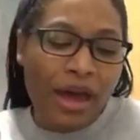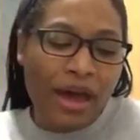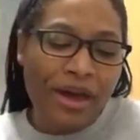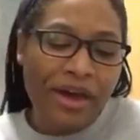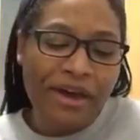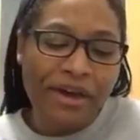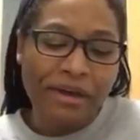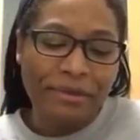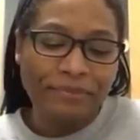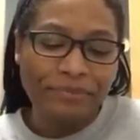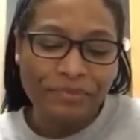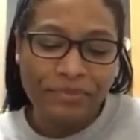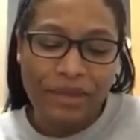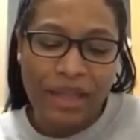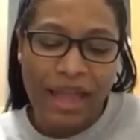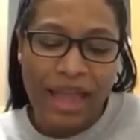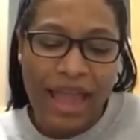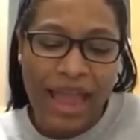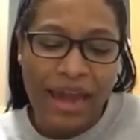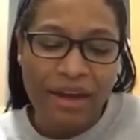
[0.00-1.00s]
Um,
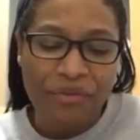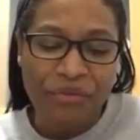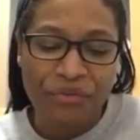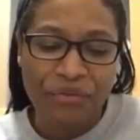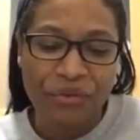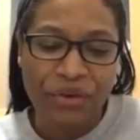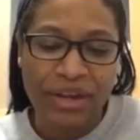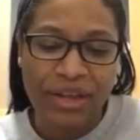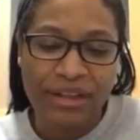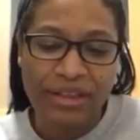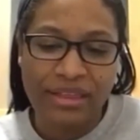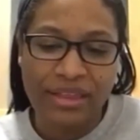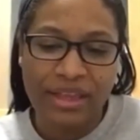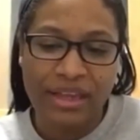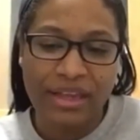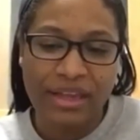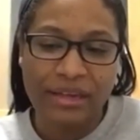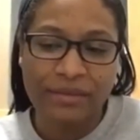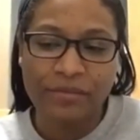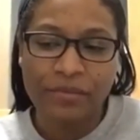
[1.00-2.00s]
I had a friend
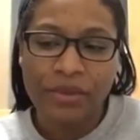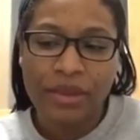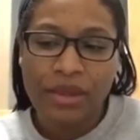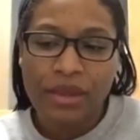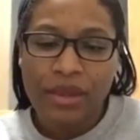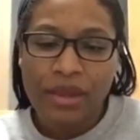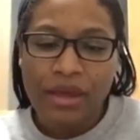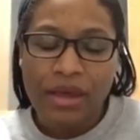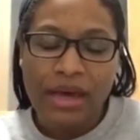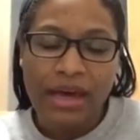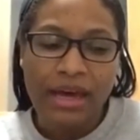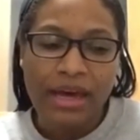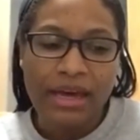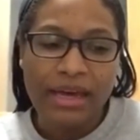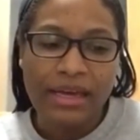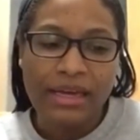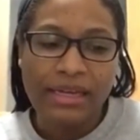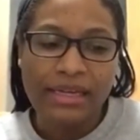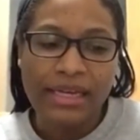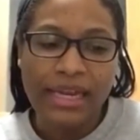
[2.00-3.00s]
then
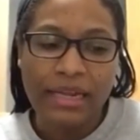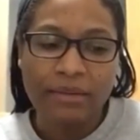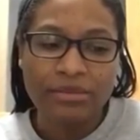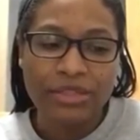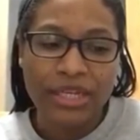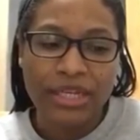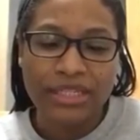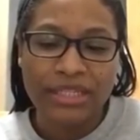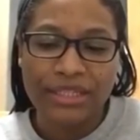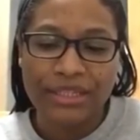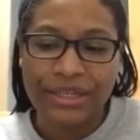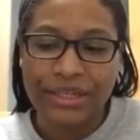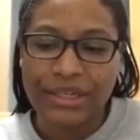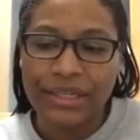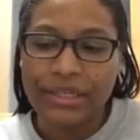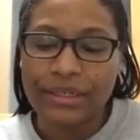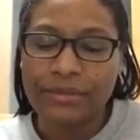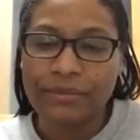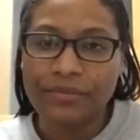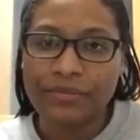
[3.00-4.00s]
uh, named
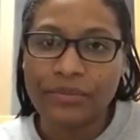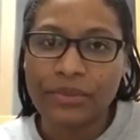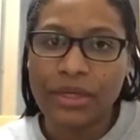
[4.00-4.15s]
Jessica.